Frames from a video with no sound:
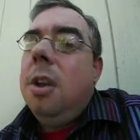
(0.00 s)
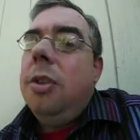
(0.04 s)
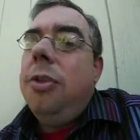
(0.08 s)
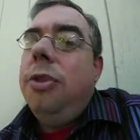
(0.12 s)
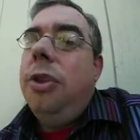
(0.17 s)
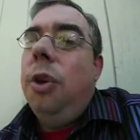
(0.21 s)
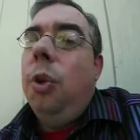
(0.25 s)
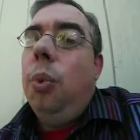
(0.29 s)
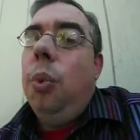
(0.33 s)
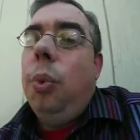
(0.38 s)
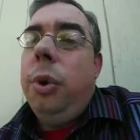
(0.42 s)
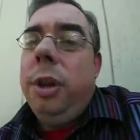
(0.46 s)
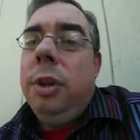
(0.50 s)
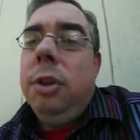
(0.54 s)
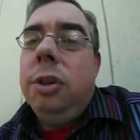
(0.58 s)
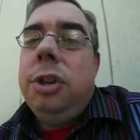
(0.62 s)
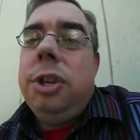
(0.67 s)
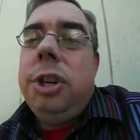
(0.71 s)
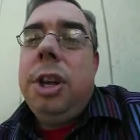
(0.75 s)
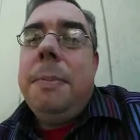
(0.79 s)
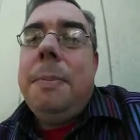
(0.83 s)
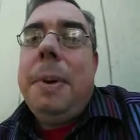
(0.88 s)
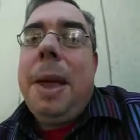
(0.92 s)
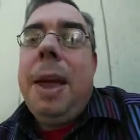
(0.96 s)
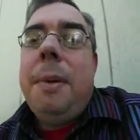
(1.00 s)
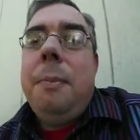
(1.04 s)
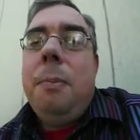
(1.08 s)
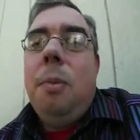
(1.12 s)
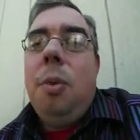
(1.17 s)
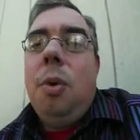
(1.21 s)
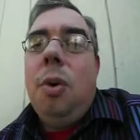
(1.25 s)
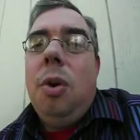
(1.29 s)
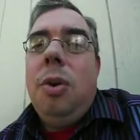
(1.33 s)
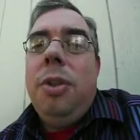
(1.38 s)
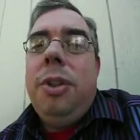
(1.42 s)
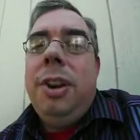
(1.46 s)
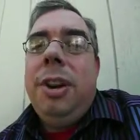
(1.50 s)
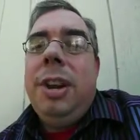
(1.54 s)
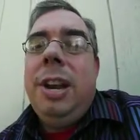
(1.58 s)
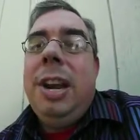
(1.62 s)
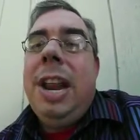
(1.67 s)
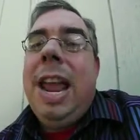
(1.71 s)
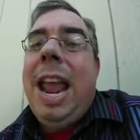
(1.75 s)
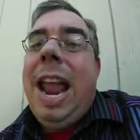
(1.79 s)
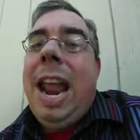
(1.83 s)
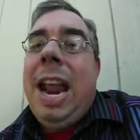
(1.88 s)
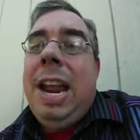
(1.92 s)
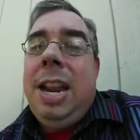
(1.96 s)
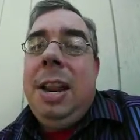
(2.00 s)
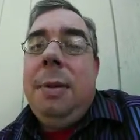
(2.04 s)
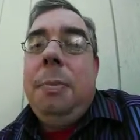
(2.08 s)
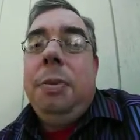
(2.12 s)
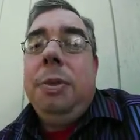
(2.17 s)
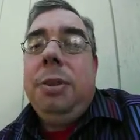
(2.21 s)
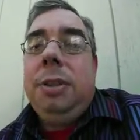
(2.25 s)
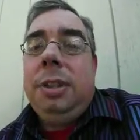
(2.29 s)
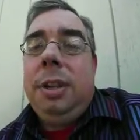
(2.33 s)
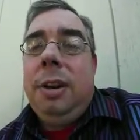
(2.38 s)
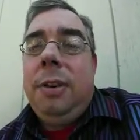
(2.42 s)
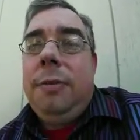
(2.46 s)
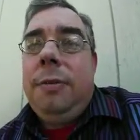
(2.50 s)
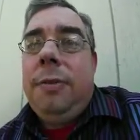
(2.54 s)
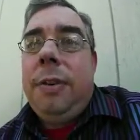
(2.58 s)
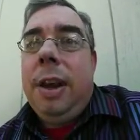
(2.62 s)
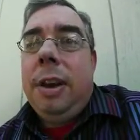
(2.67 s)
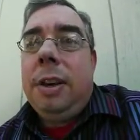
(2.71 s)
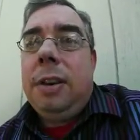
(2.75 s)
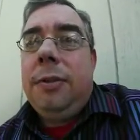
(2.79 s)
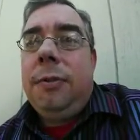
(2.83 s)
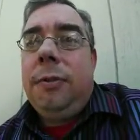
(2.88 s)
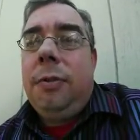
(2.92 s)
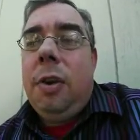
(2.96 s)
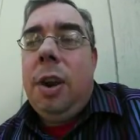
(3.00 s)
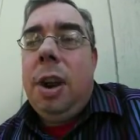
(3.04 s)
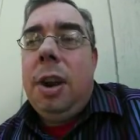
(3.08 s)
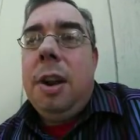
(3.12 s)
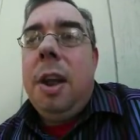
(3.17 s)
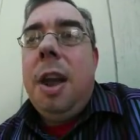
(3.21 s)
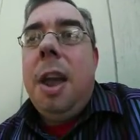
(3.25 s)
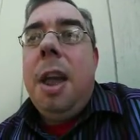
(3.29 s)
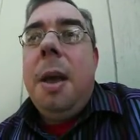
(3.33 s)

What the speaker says: The real chip had more than an 80% effective rate.